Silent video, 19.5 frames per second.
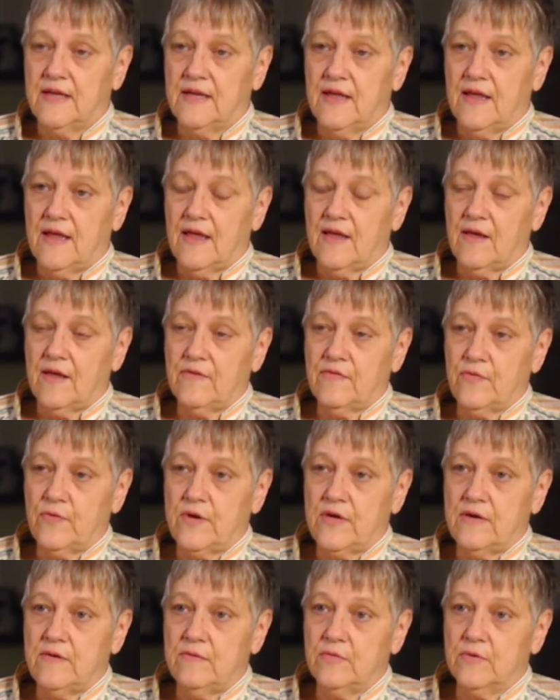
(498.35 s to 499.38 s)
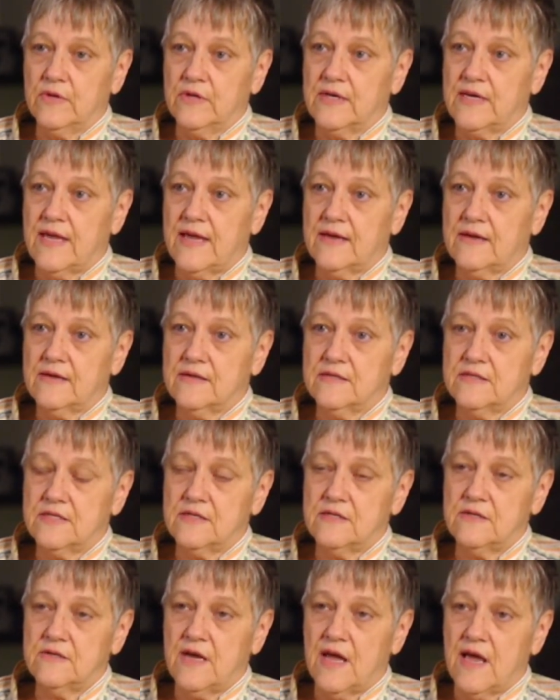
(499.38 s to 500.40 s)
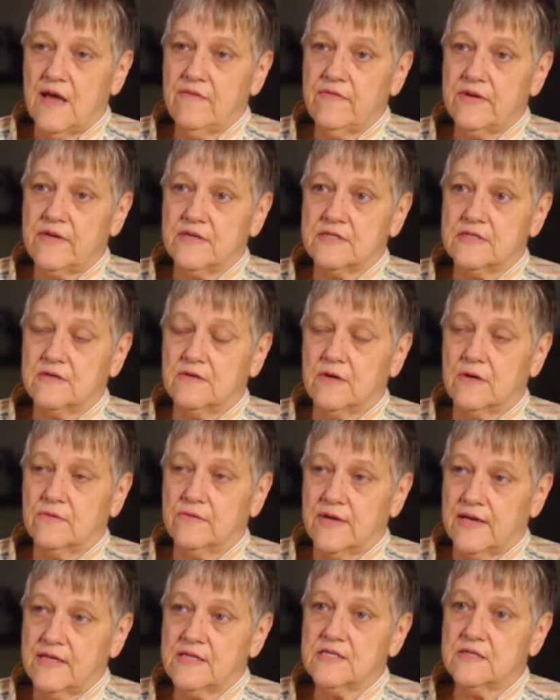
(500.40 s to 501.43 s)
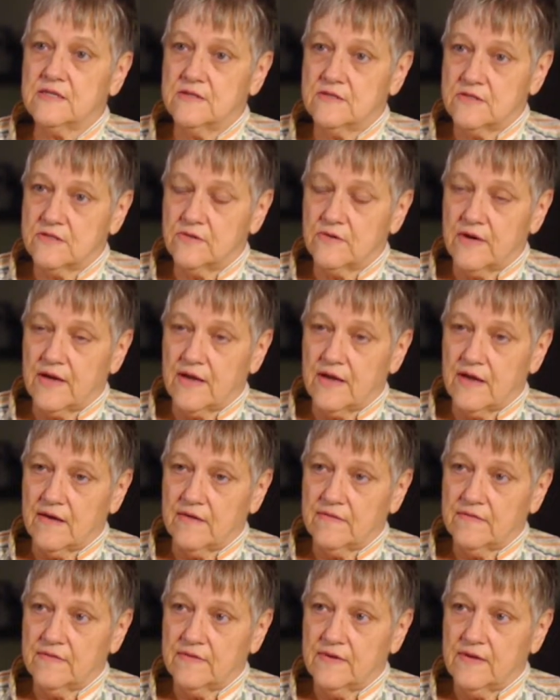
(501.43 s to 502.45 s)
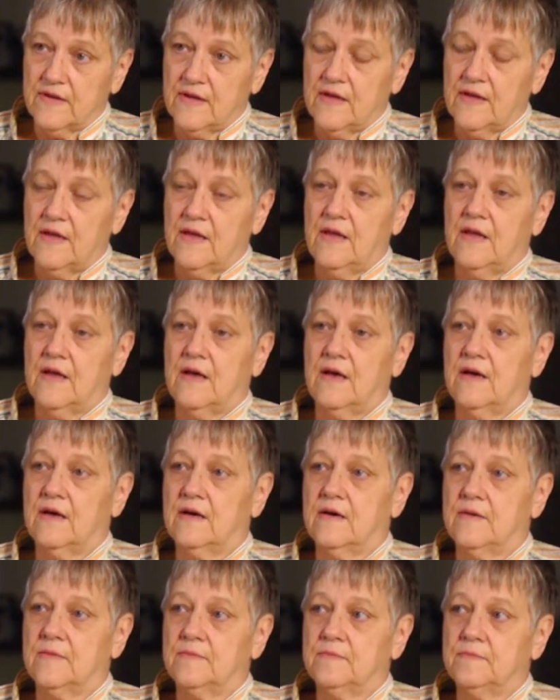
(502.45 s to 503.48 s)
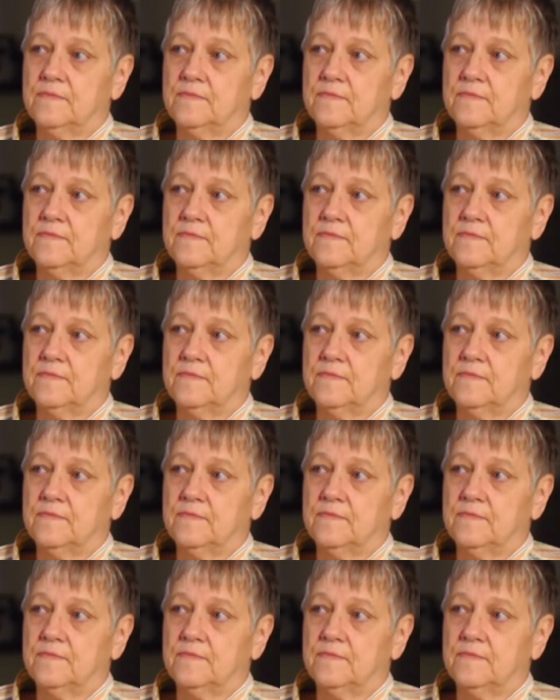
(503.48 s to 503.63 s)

Right. If we really can't continue to have an SRO. That's a concern I have.